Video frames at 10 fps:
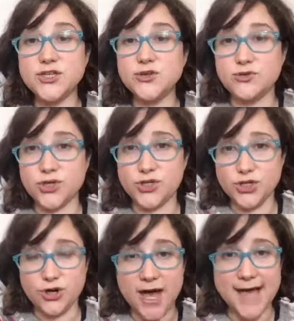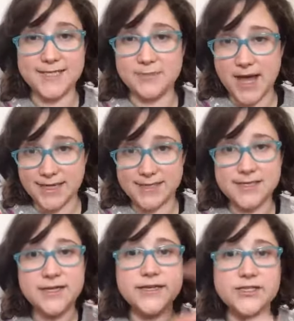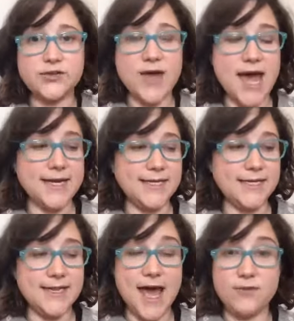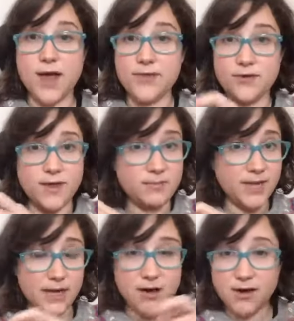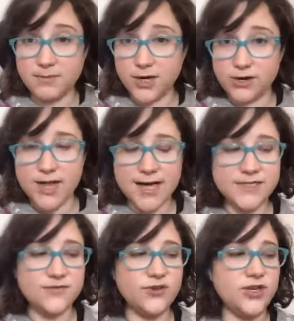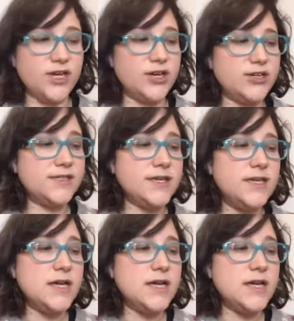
nutritional aspects to add into that rather than being on Miralax for years.